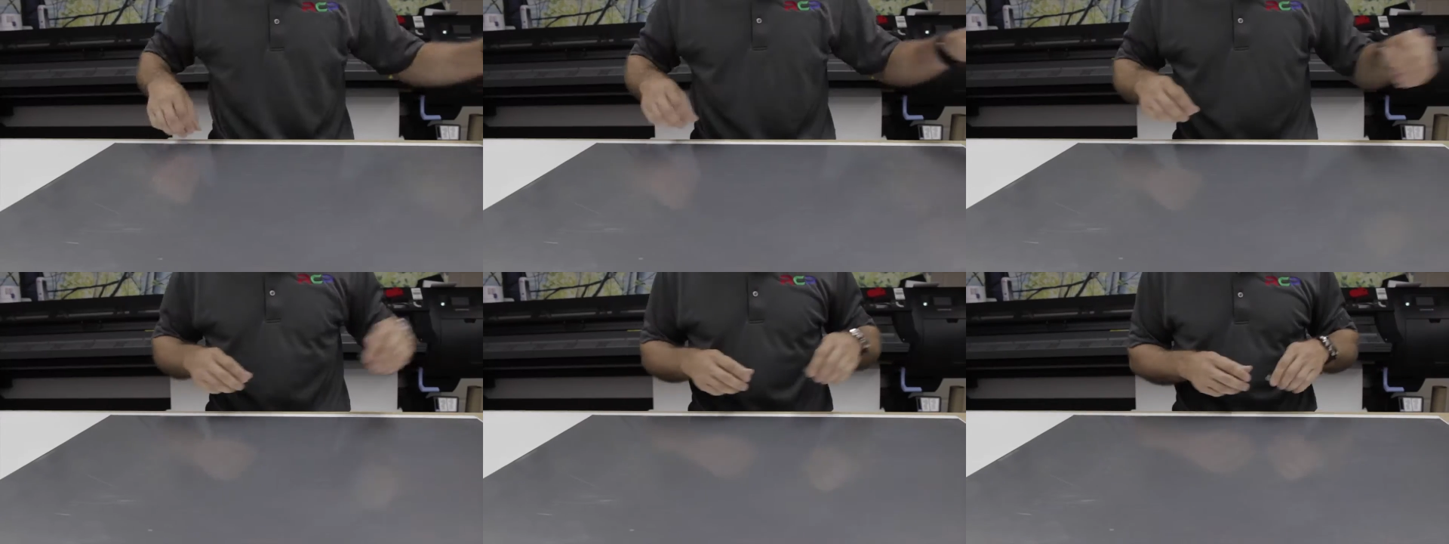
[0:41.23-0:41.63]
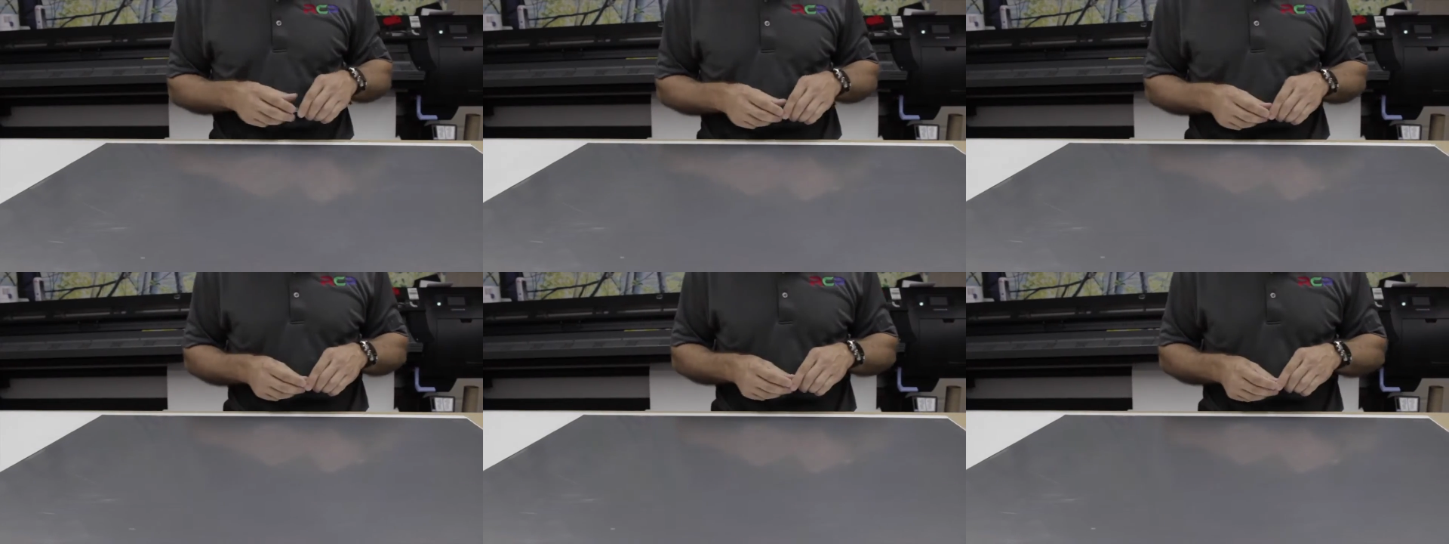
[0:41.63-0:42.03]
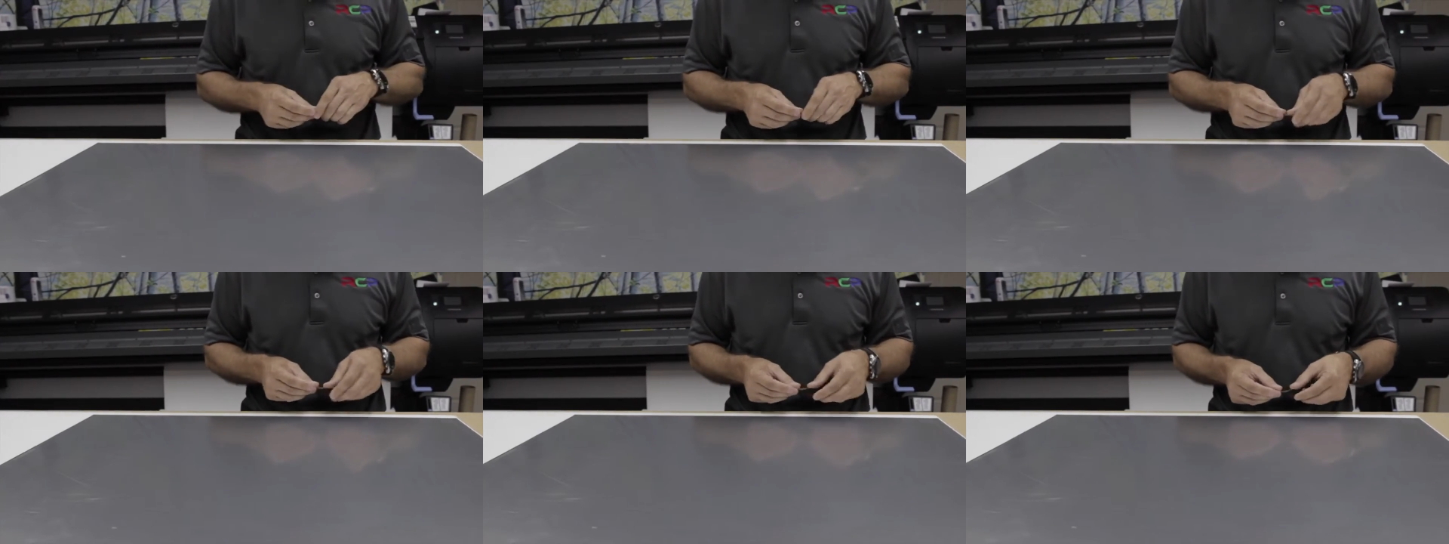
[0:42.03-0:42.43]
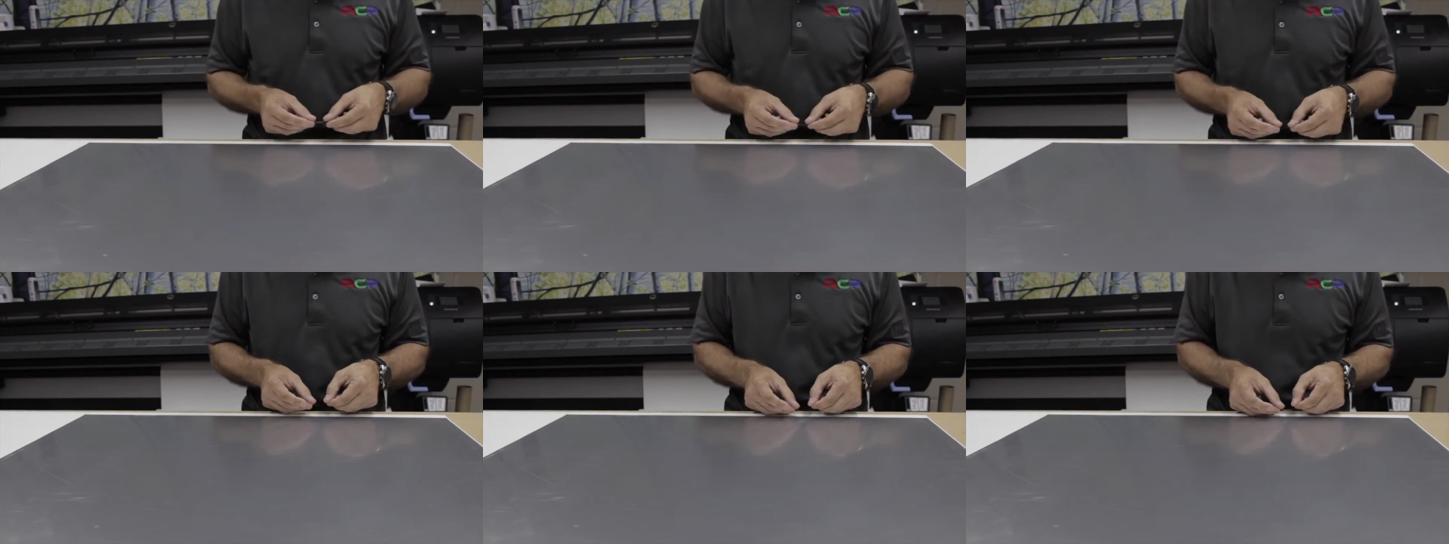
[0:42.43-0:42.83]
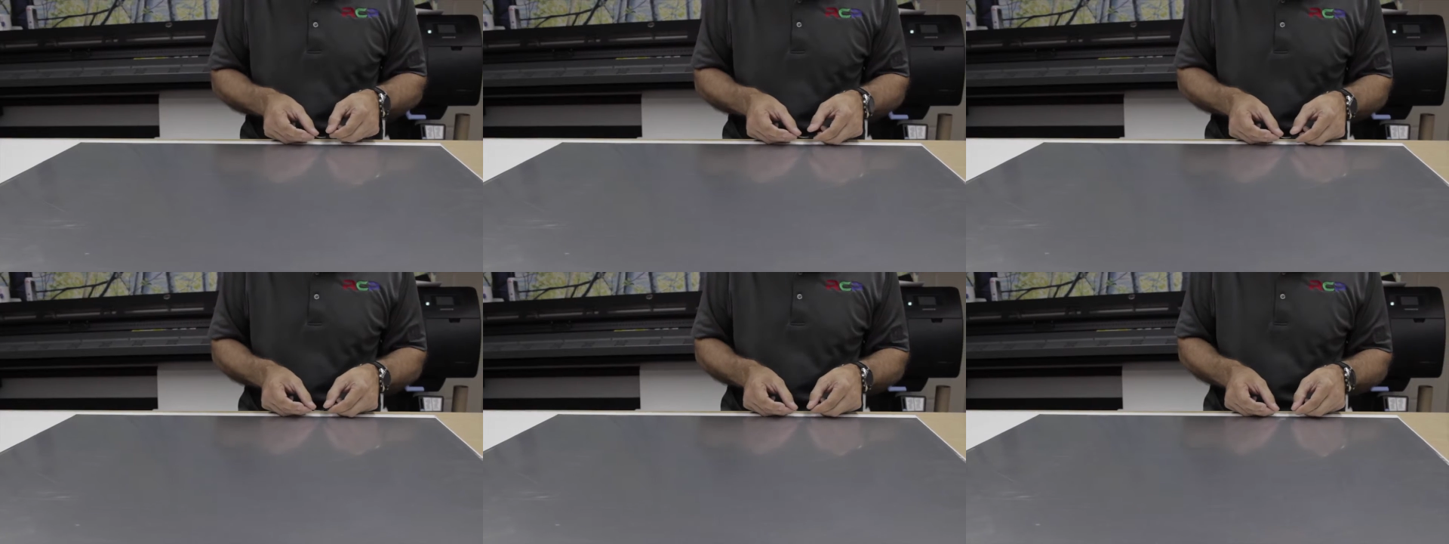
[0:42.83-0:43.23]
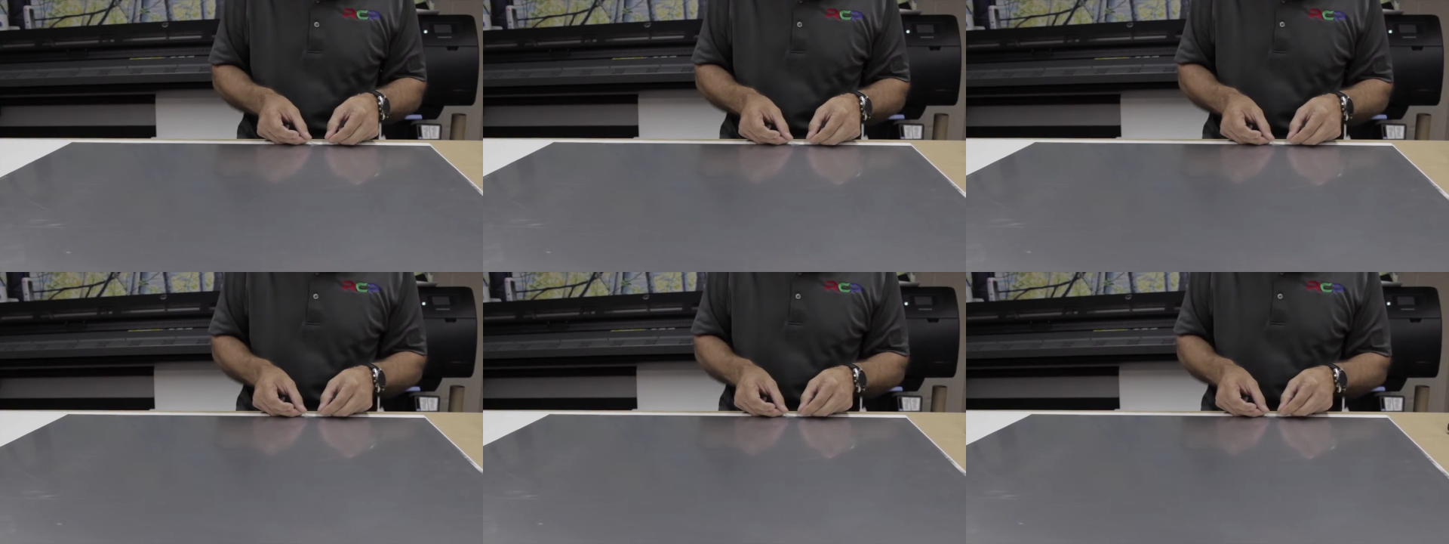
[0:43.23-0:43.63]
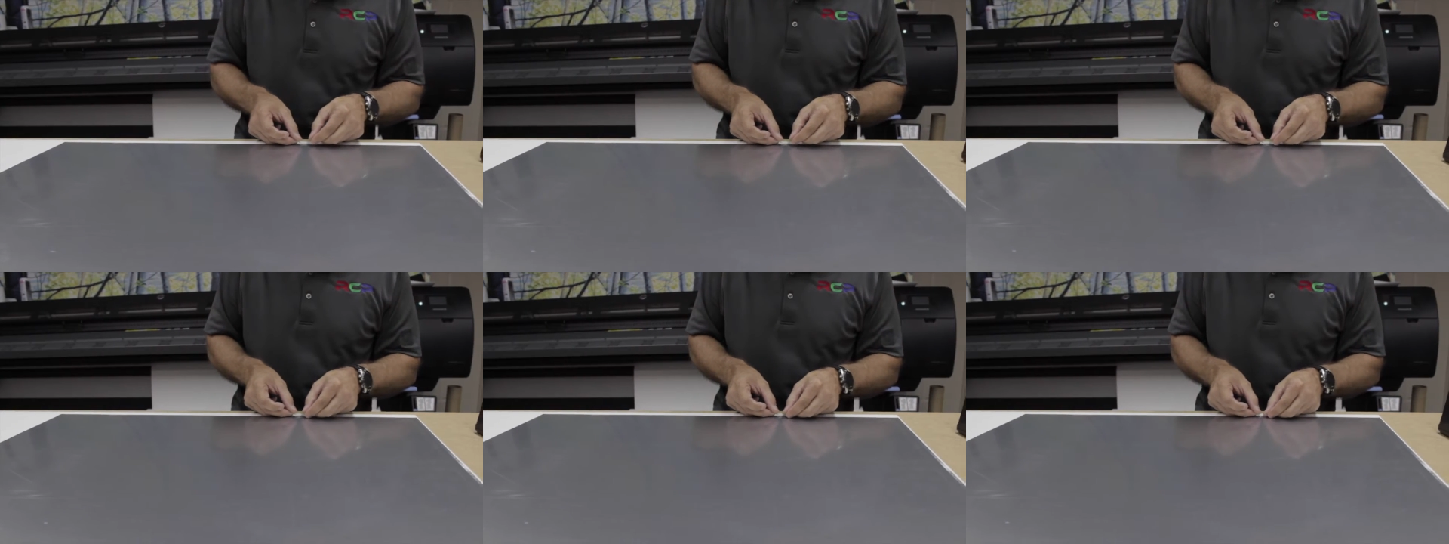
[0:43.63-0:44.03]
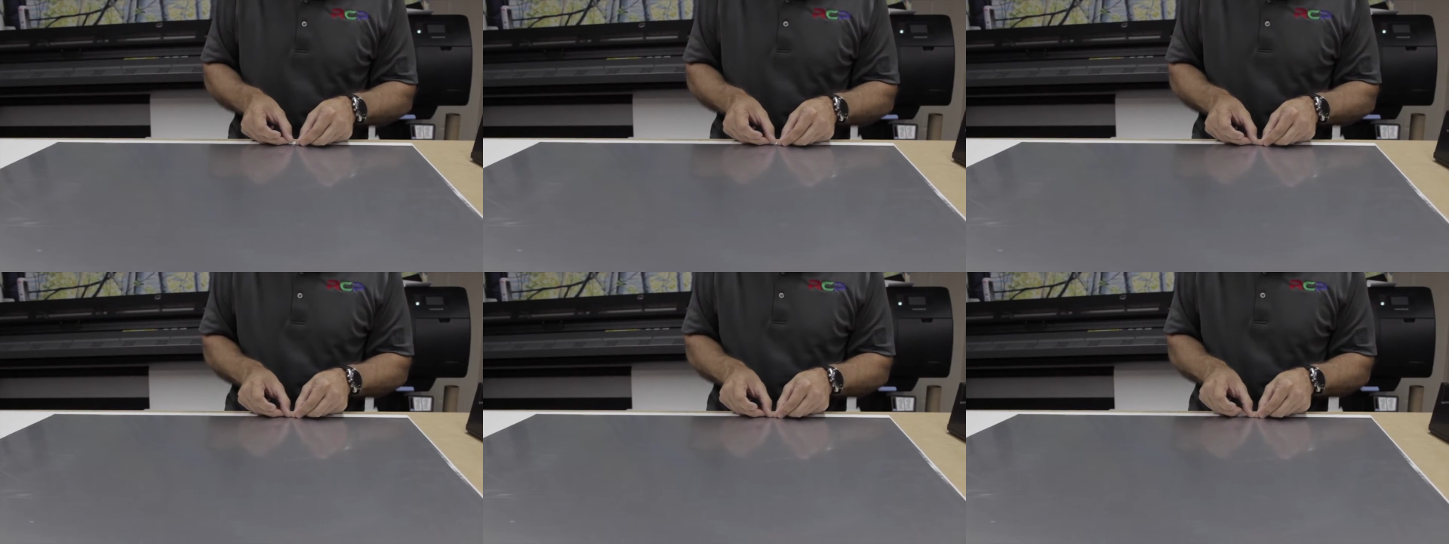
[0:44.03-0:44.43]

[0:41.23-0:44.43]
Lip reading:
(no speaker visible)